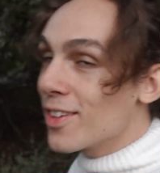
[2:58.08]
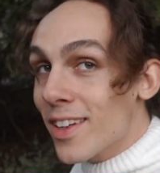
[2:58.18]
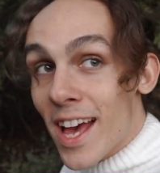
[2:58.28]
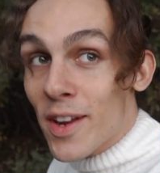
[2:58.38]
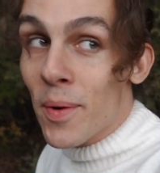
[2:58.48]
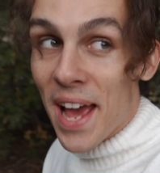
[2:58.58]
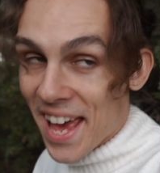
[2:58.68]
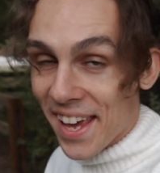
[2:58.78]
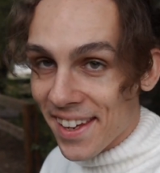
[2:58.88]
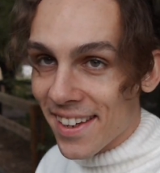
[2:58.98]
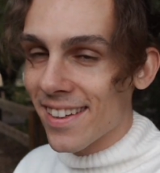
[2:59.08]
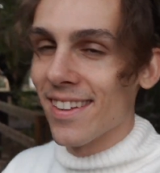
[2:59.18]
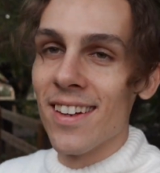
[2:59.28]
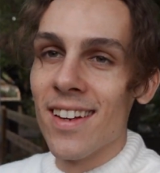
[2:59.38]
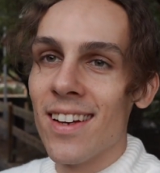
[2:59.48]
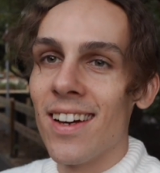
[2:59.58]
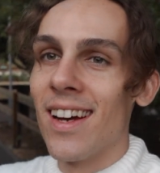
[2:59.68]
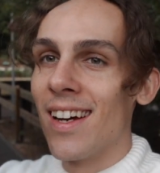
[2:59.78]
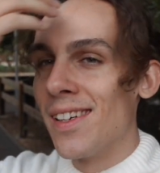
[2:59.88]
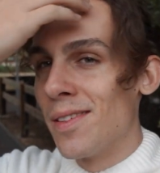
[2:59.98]
Getaway.
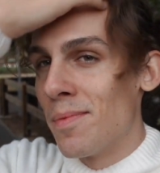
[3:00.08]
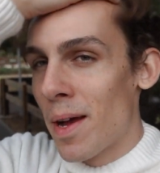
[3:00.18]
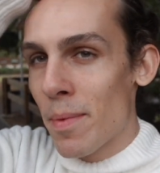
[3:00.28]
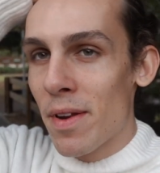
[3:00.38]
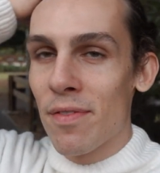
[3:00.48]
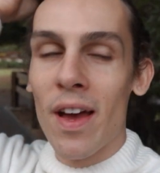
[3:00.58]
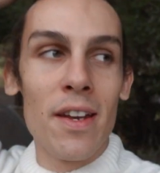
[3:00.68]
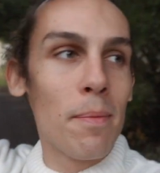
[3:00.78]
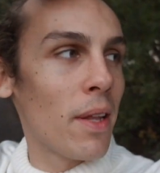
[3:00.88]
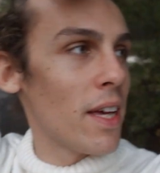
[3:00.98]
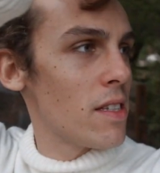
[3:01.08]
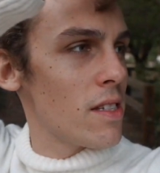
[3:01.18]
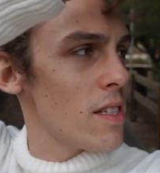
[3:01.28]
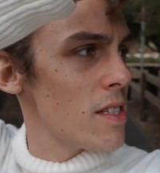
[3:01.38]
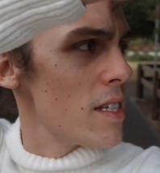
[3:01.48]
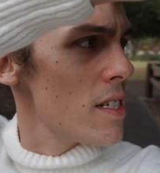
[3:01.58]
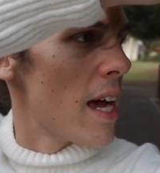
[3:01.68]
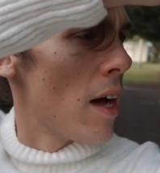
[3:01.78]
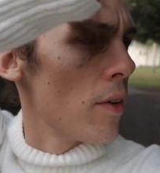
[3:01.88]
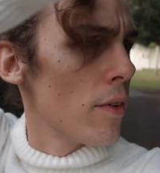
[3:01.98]
I'm gonna find a place to sit
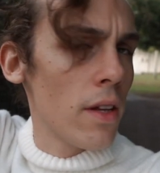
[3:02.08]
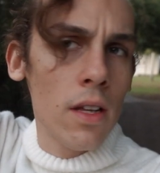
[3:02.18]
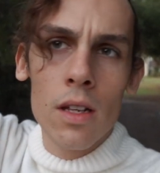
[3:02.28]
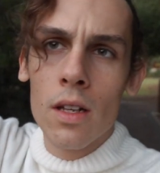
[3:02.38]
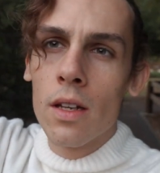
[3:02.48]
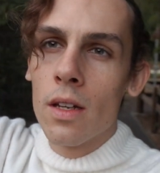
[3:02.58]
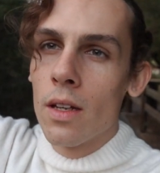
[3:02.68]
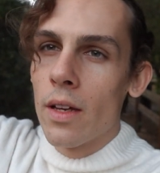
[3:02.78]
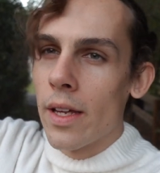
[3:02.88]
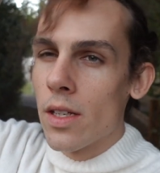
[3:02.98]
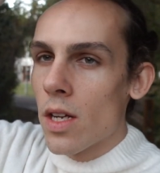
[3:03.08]
down and